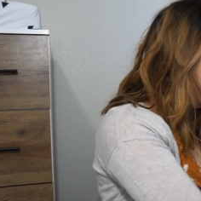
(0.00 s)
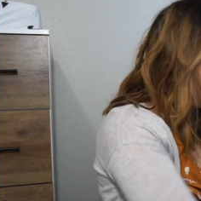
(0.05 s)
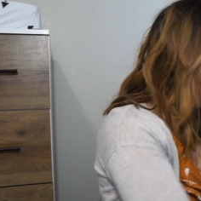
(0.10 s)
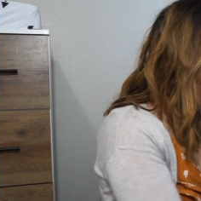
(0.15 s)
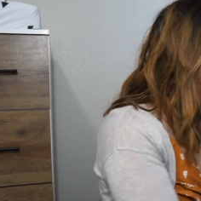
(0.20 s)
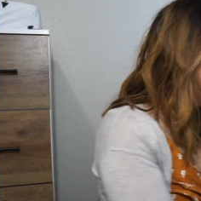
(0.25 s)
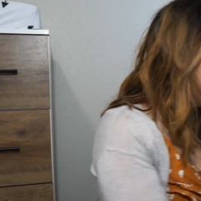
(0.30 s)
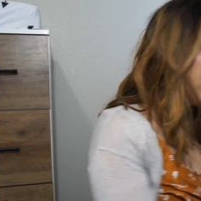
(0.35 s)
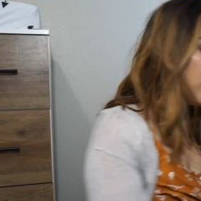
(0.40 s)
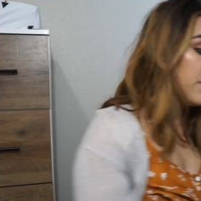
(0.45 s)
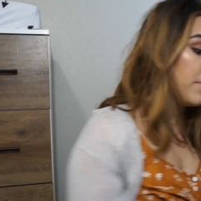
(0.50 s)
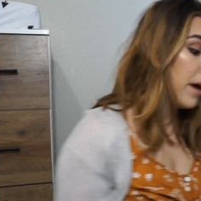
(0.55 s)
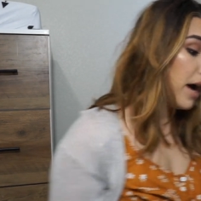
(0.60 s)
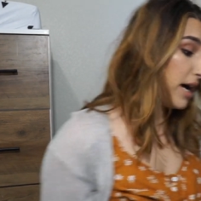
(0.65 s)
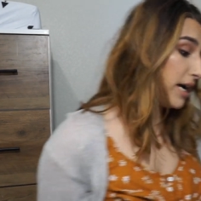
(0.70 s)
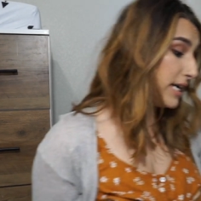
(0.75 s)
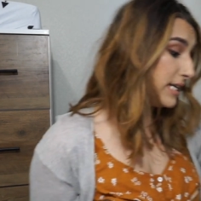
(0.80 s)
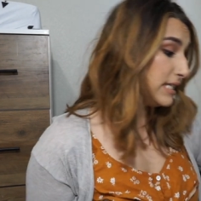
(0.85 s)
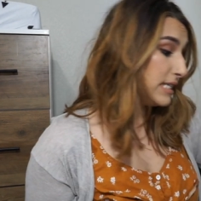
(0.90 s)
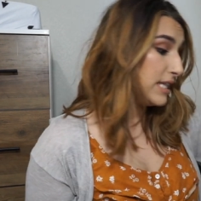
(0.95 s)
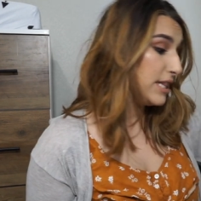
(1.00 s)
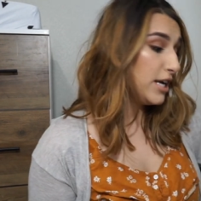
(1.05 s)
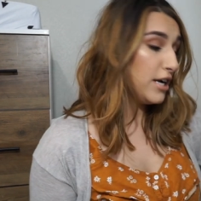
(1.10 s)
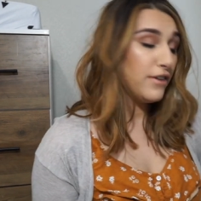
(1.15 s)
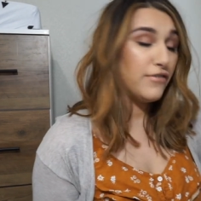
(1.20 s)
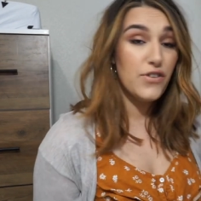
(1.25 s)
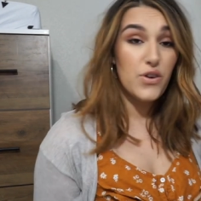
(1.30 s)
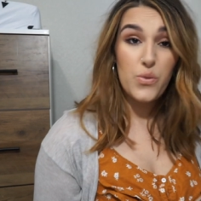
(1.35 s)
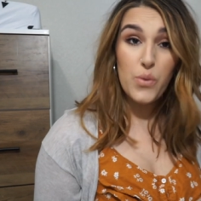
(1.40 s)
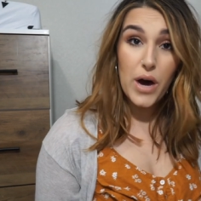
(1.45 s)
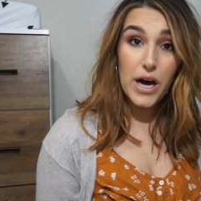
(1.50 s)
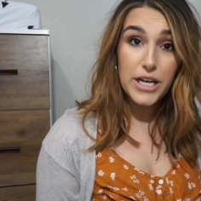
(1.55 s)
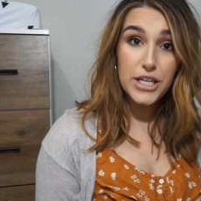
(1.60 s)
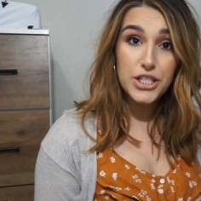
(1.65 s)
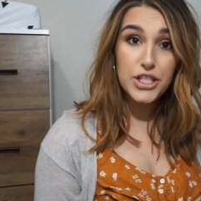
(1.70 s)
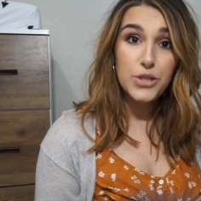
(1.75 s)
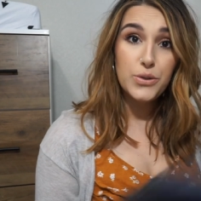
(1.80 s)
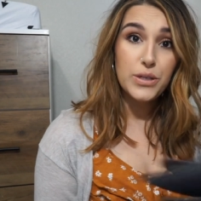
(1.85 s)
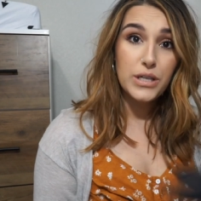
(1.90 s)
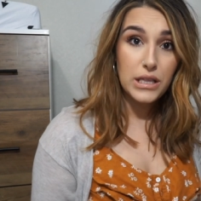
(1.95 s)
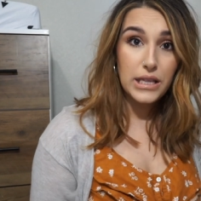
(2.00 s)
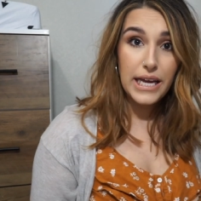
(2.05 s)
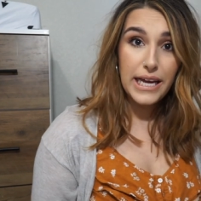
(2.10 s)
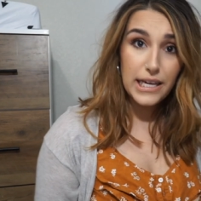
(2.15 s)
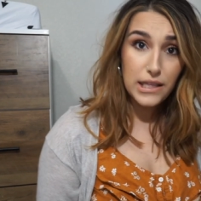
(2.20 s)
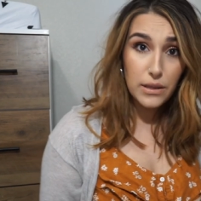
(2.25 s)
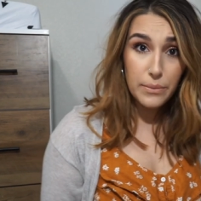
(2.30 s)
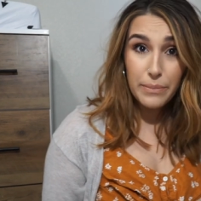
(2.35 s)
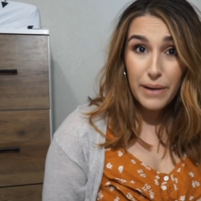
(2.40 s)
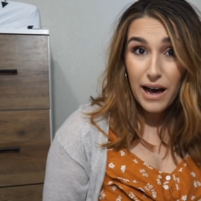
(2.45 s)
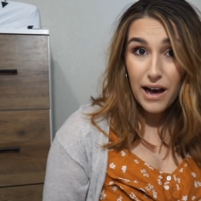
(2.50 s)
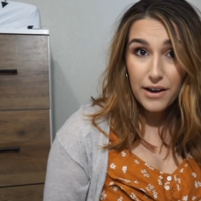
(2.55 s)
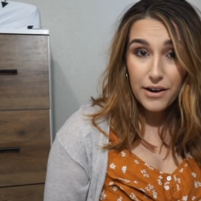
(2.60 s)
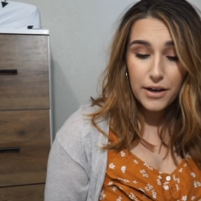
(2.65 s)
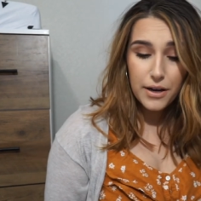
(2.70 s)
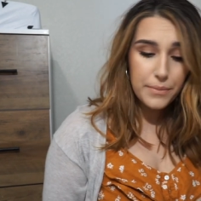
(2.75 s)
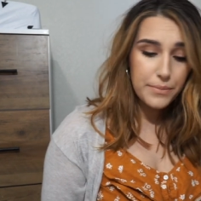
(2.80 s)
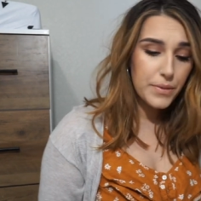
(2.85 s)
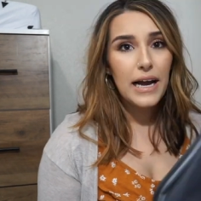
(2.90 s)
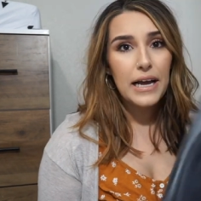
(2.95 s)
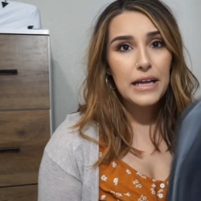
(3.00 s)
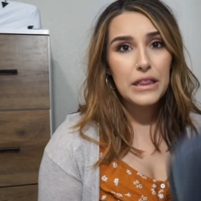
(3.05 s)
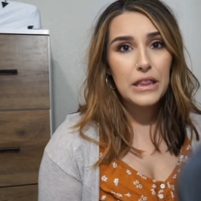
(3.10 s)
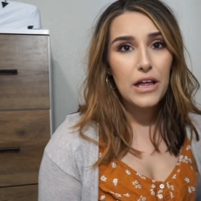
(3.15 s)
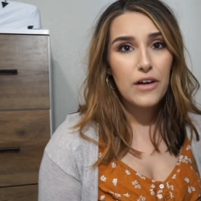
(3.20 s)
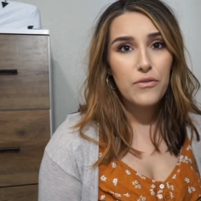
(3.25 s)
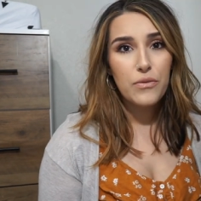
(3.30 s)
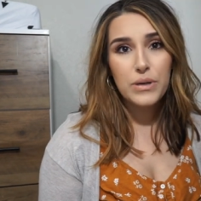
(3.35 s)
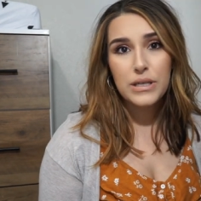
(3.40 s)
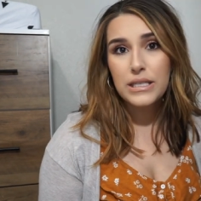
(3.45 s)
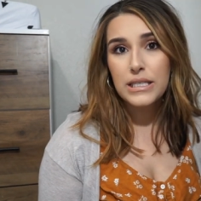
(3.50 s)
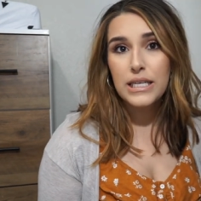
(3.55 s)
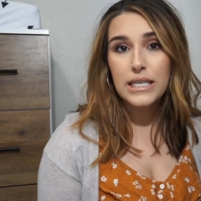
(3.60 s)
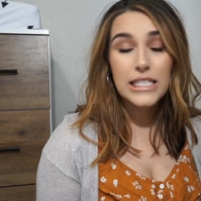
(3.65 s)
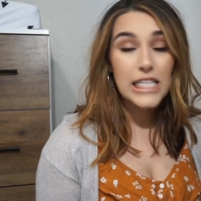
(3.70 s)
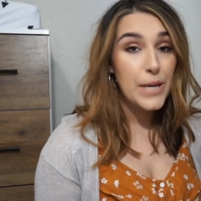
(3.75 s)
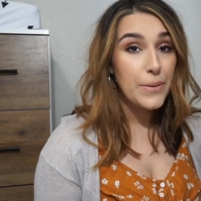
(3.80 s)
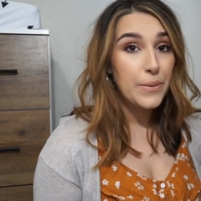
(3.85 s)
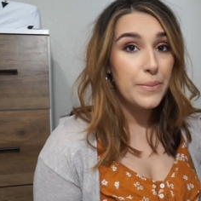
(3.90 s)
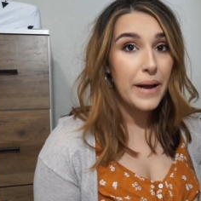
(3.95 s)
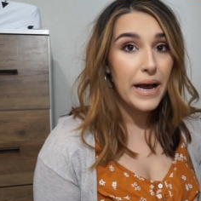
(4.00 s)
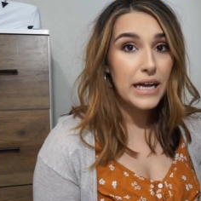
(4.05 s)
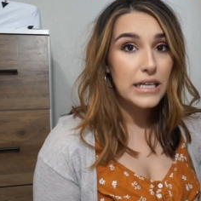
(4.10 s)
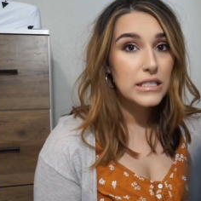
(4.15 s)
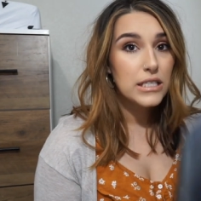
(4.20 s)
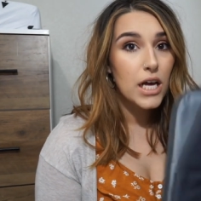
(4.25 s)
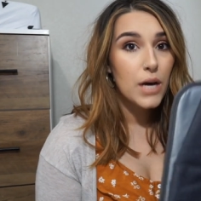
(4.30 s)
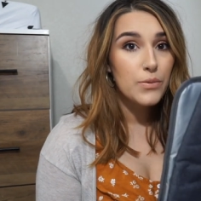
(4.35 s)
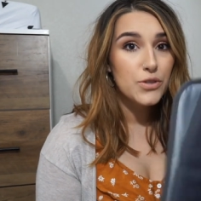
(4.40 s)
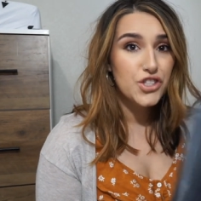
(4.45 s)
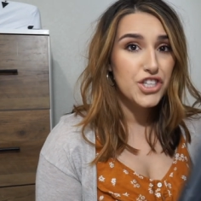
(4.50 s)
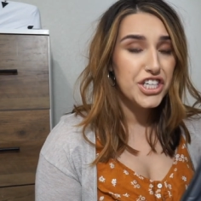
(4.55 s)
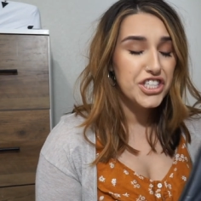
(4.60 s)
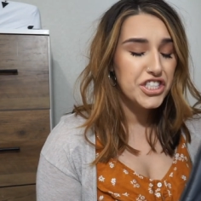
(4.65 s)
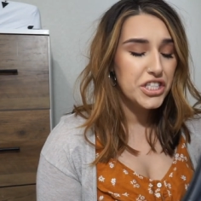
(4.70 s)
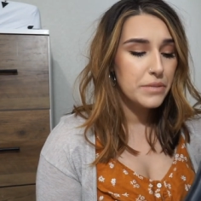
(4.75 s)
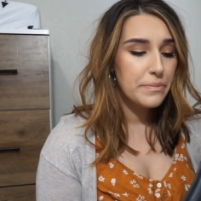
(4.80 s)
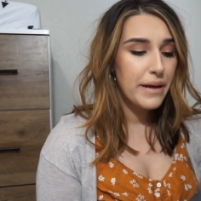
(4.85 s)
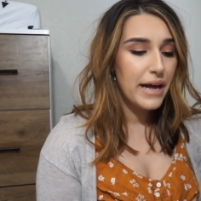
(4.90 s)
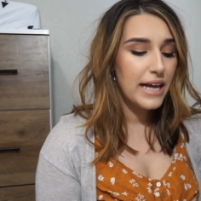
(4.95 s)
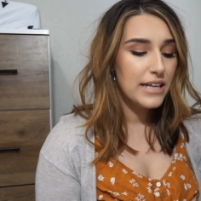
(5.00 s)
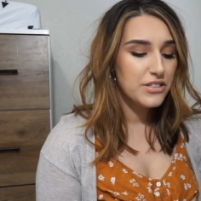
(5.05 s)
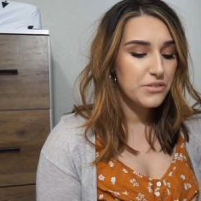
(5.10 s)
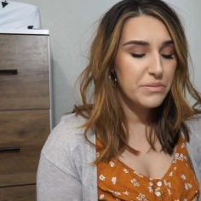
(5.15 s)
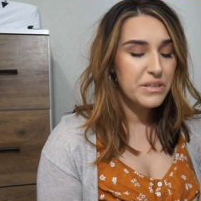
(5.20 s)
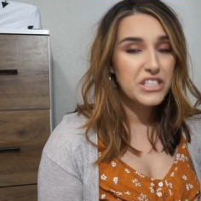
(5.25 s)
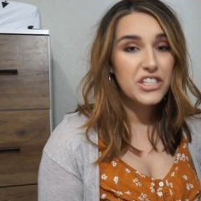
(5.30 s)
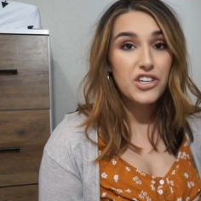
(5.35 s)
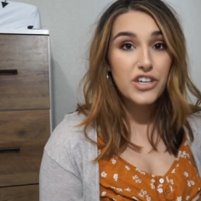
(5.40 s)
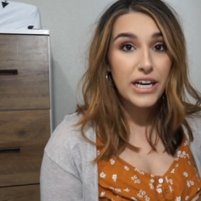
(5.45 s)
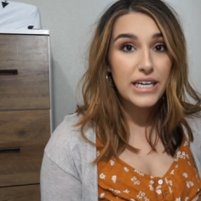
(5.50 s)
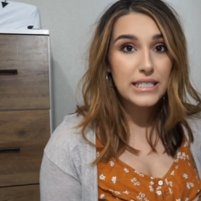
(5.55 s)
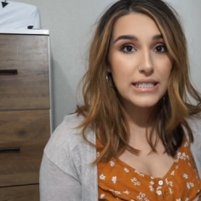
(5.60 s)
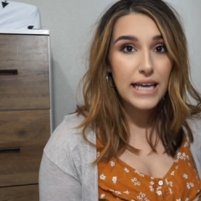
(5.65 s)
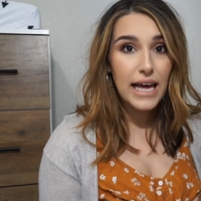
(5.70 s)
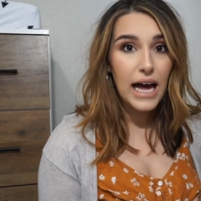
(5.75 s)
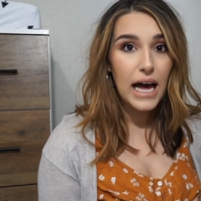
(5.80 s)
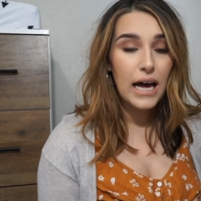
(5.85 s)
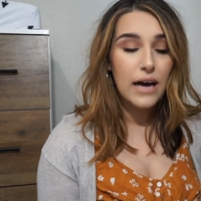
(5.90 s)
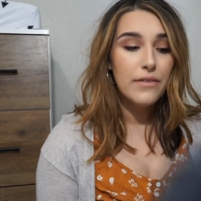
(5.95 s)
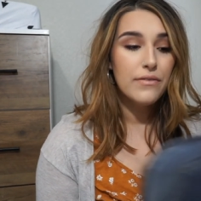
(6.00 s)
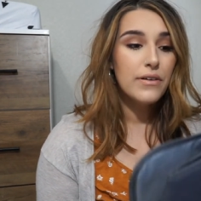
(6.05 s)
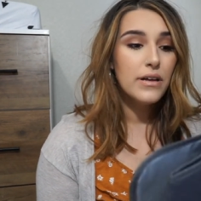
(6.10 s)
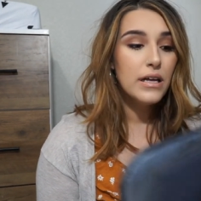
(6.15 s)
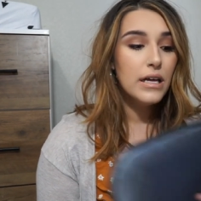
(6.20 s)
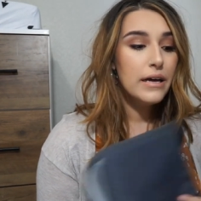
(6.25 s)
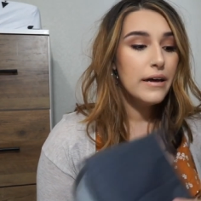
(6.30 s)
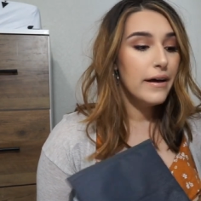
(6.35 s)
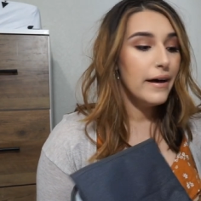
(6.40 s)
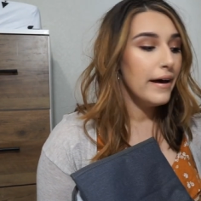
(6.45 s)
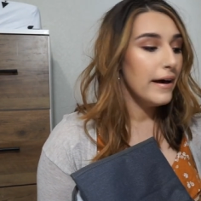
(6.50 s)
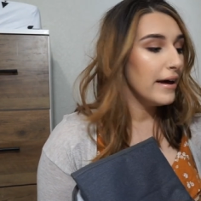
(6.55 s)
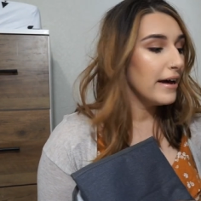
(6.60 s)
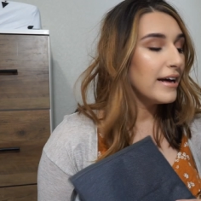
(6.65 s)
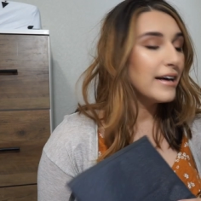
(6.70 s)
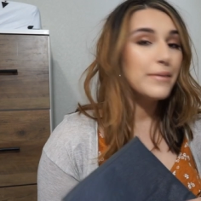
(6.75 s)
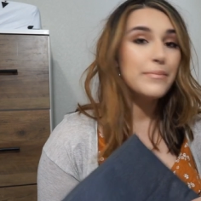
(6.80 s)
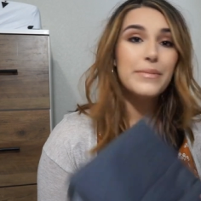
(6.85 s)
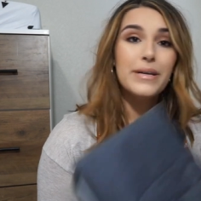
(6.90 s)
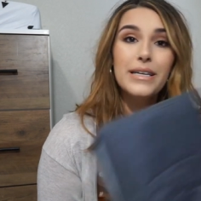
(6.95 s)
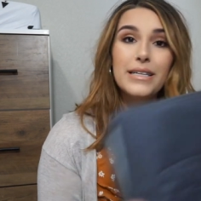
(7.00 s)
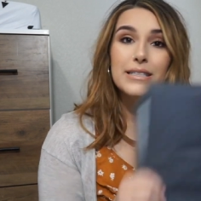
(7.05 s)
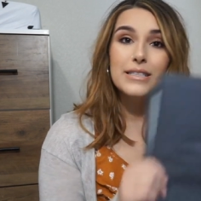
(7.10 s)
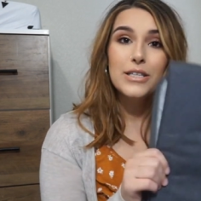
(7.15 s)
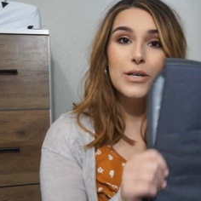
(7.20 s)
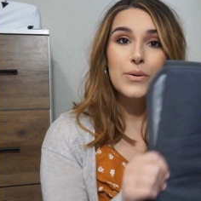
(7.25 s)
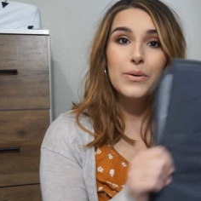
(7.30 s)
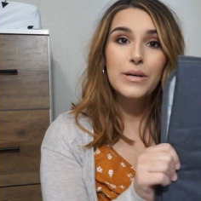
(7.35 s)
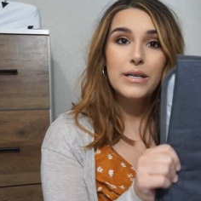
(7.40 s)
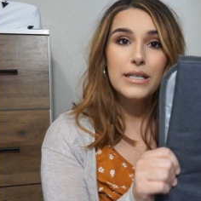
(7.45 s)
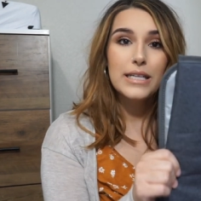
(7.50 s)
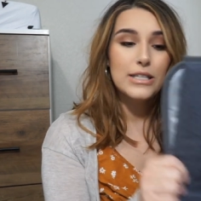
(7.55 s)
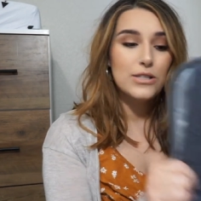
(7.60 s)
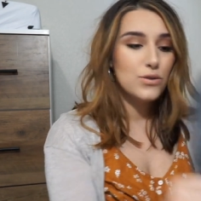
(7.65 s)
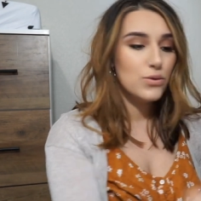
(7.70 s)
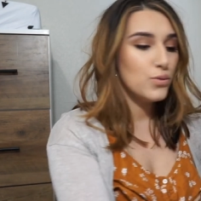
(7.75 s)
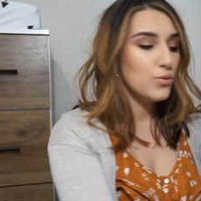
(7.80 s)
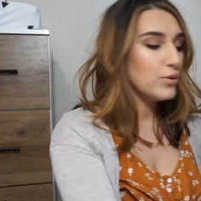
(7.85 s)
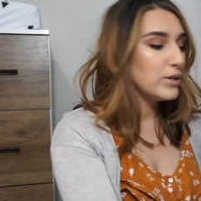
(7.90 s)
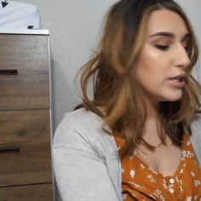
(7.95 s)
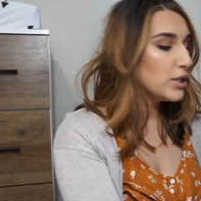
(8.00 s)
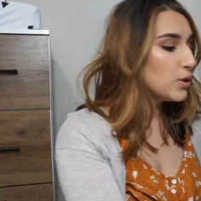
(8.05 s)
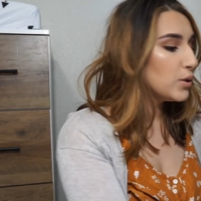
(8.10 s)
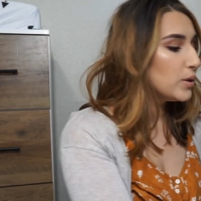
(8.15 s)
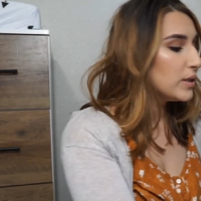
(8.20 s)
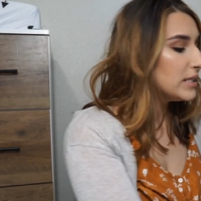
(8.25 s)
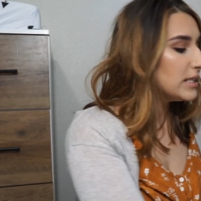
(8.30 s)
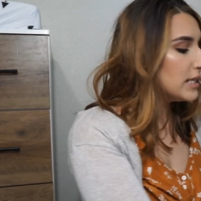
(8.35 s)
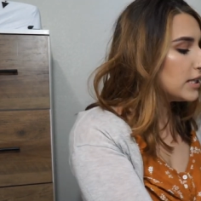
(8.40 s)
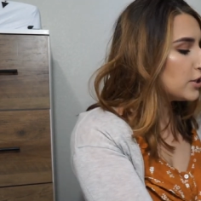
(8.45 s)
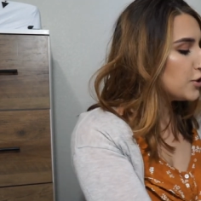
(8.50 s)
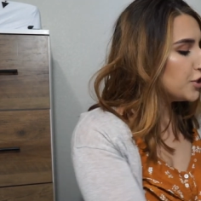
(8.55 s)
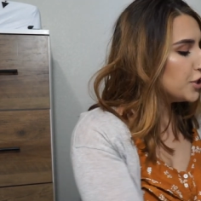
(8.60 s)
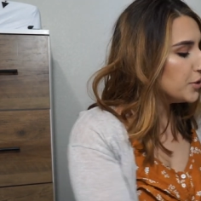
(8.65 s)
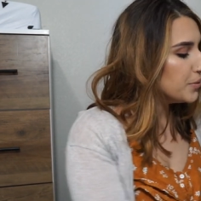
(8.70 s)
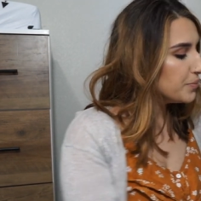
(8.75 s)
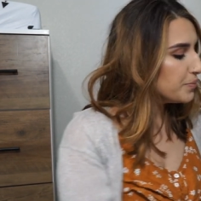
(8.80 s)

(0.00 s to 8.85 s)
any of the pockets in there if you wanted to. You could lay it on the bottom. I love when diaper bags come with changing pads because they're nice to have. Um, so that's really cool. It's in there too.